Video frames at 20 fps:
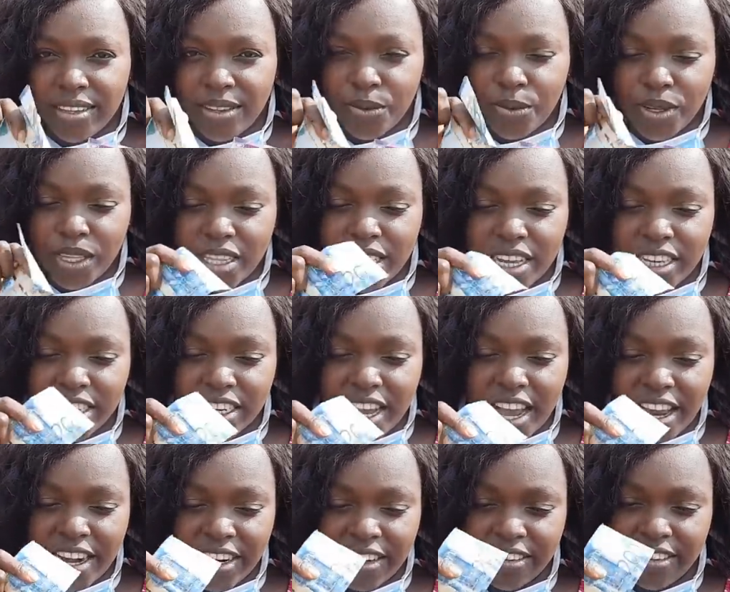we change
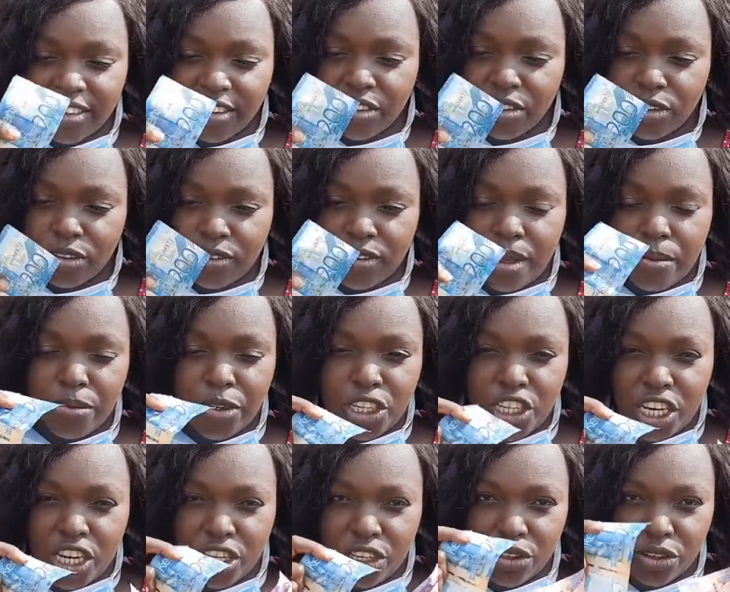currency, so some
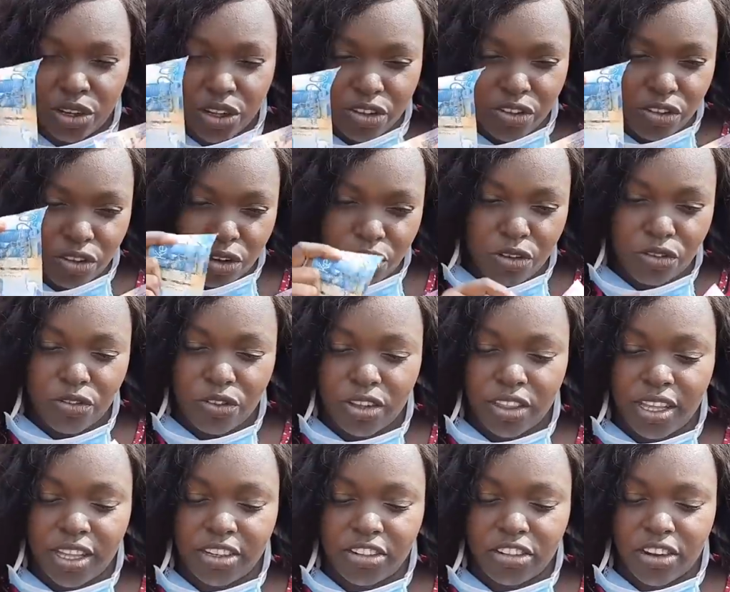change also for
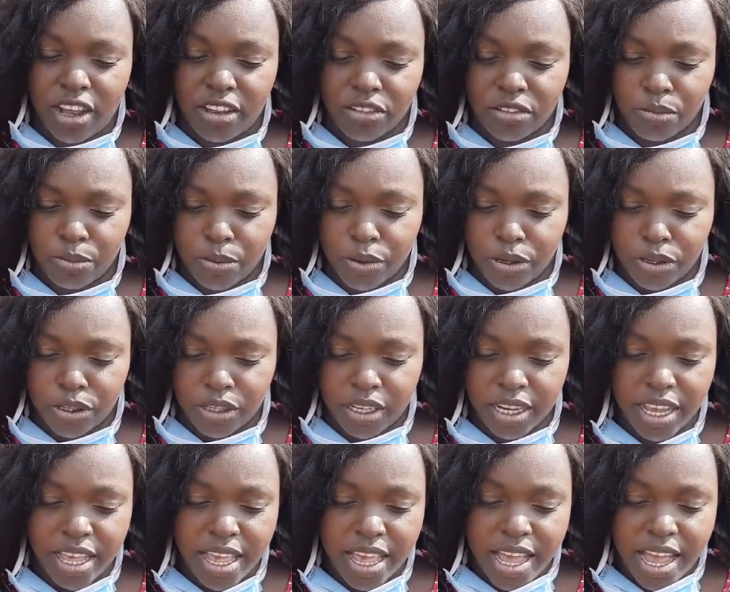the transport,
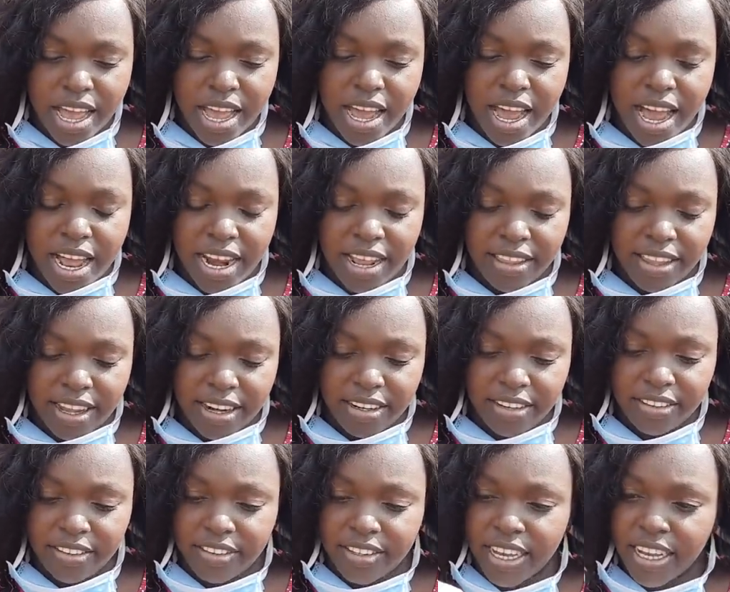another
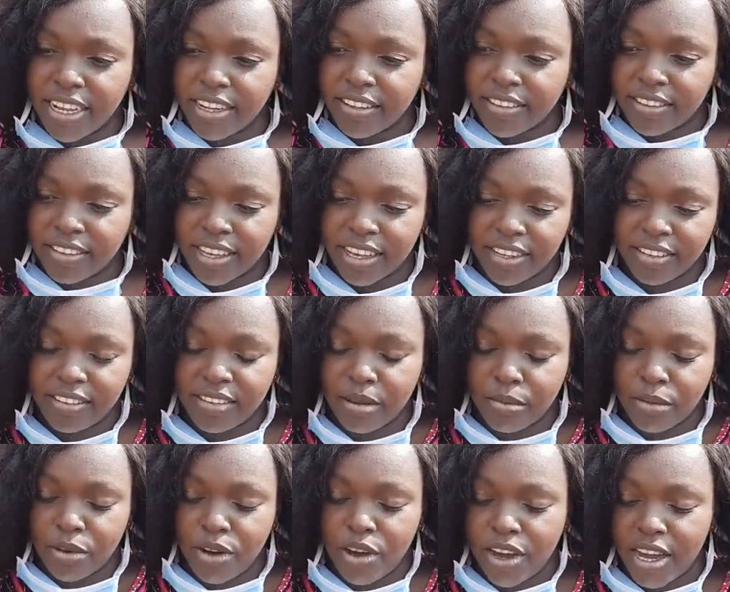receipt, some
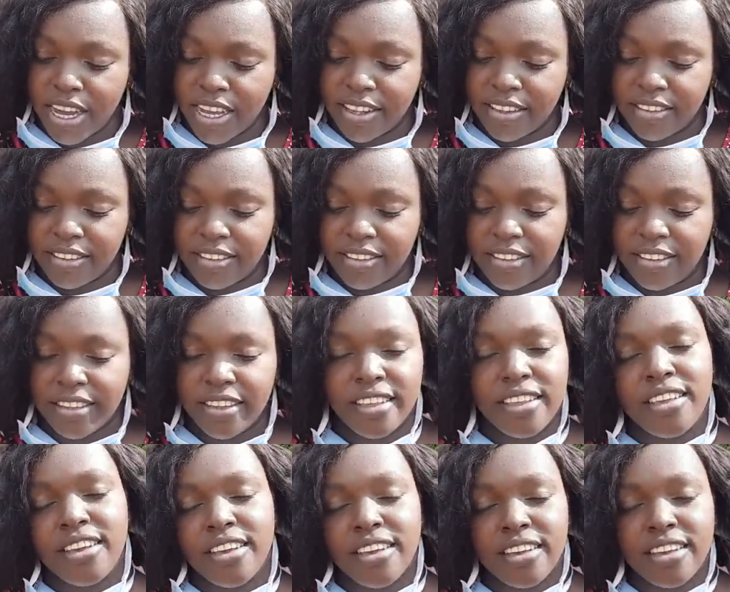coins.
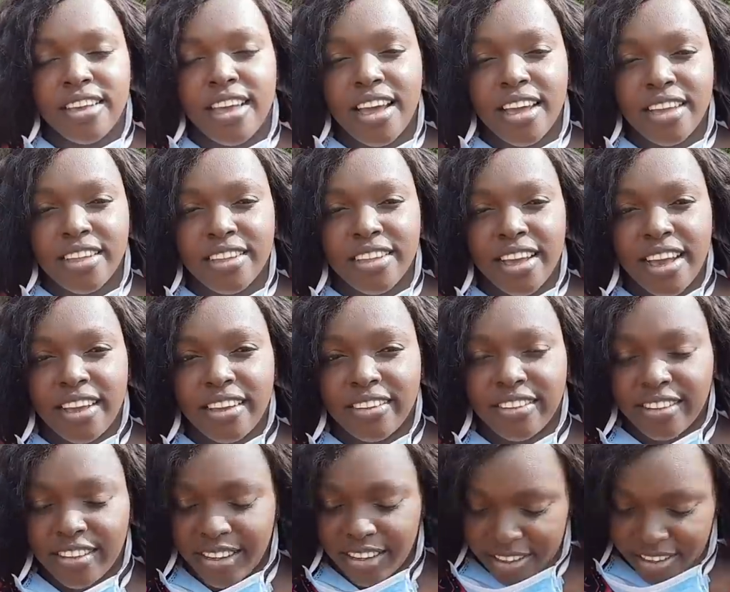Yeah guys,
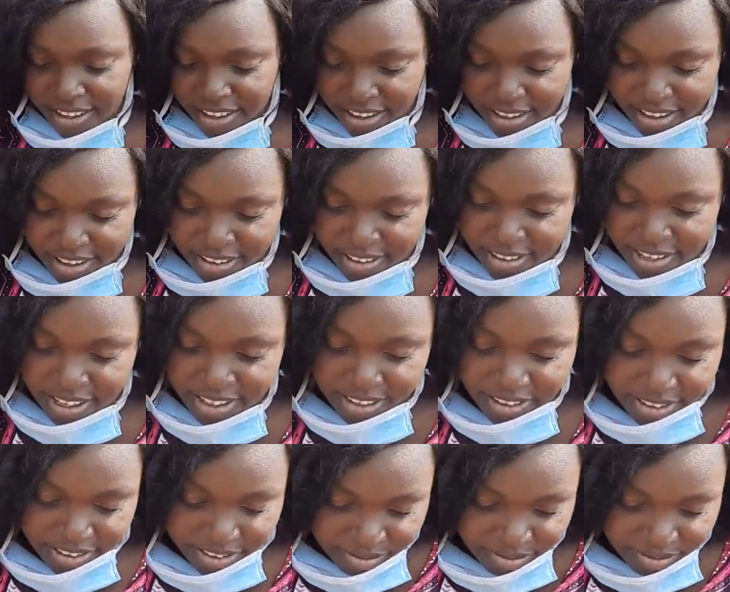that's it.